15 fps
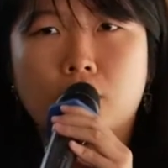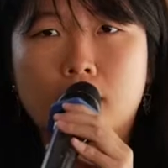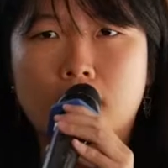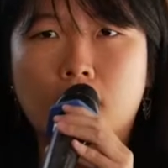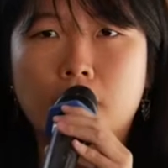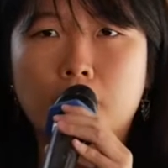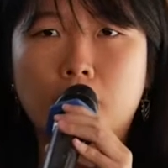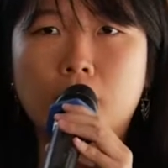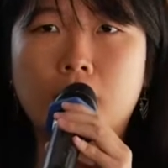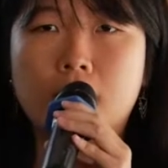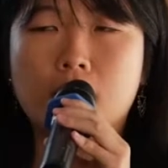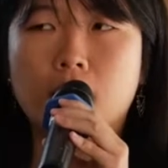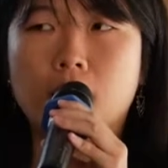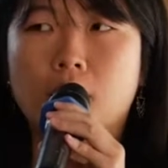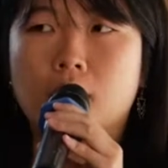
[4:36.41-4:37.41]
For example,
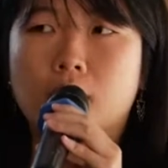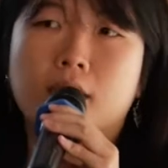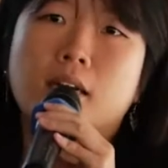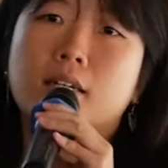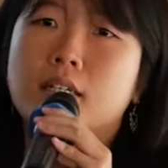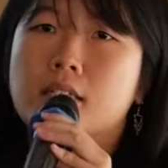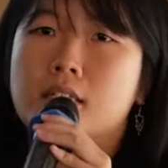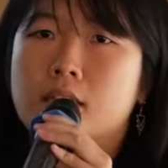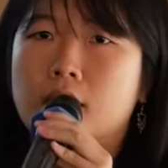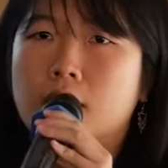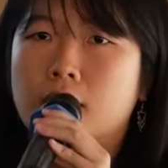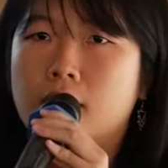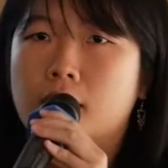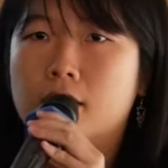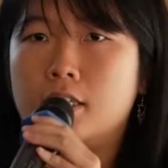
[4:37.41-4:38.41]
is it a gut
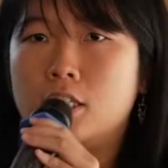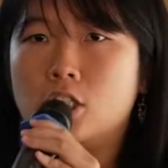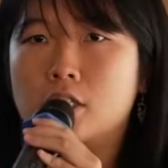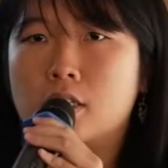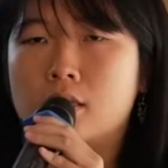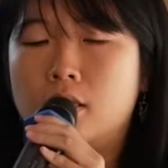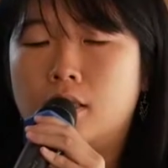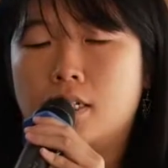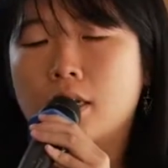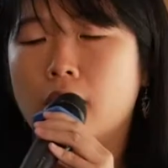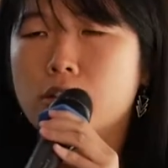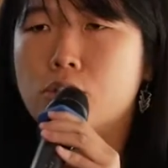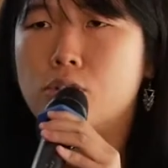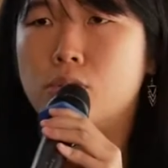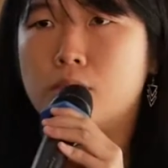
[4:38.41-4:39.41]
instinct that
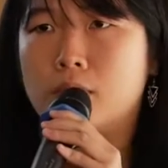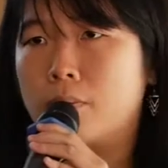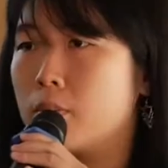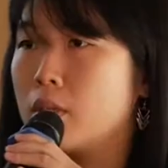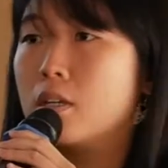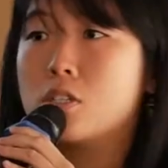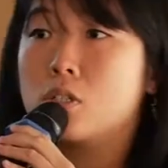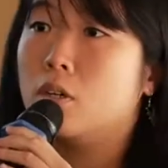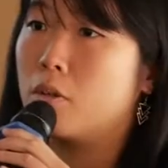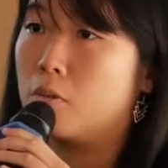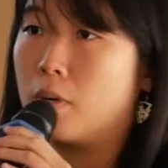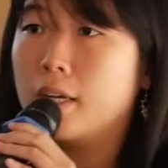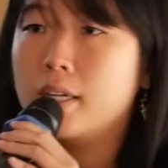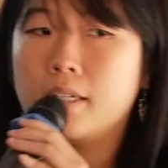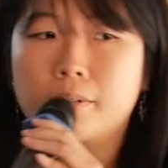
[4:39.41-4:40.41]
tells you something is
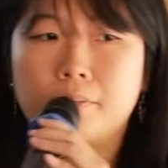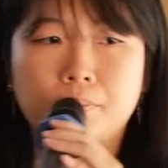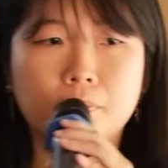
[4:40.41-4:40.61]
not right?